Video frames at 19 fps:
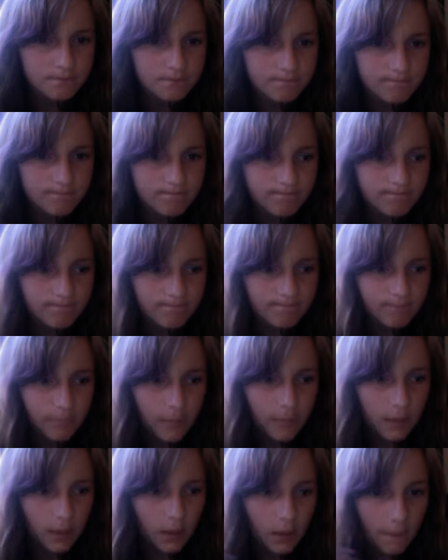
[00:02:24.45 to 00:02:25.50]

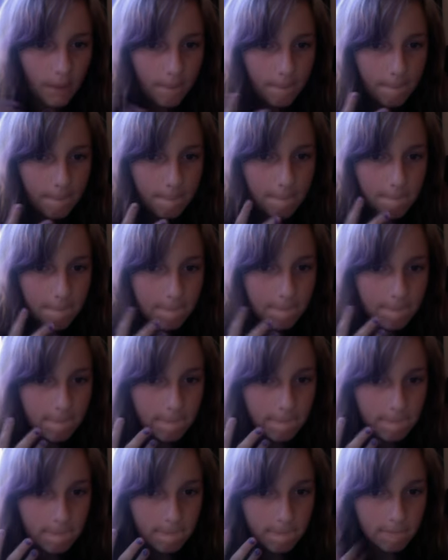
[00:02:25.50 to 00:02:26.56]

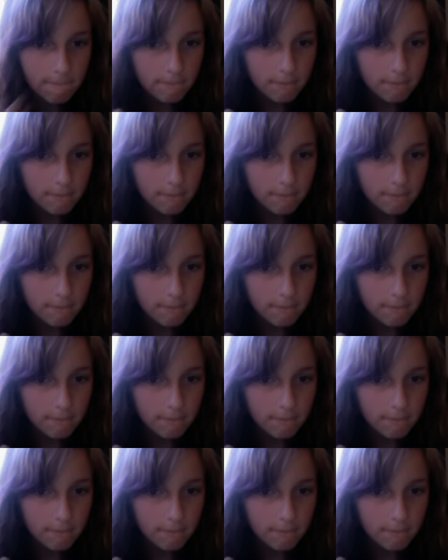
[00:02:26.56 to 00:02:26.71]
(no one is talking)